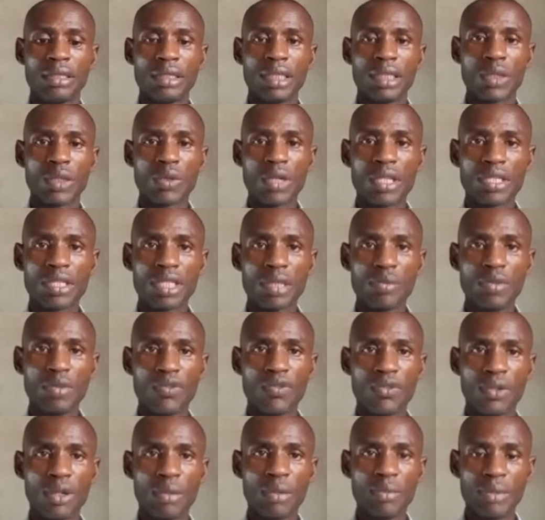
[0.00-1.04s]
The question
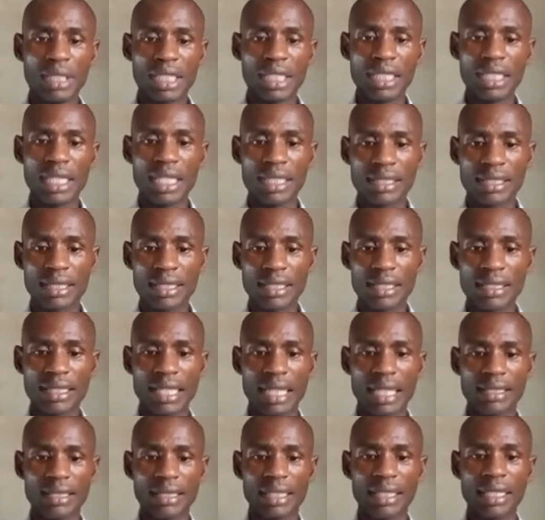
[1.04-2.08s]
before me here says
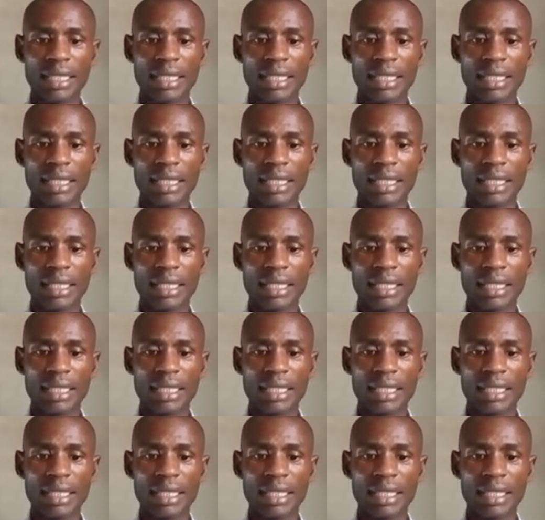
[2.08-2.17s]
that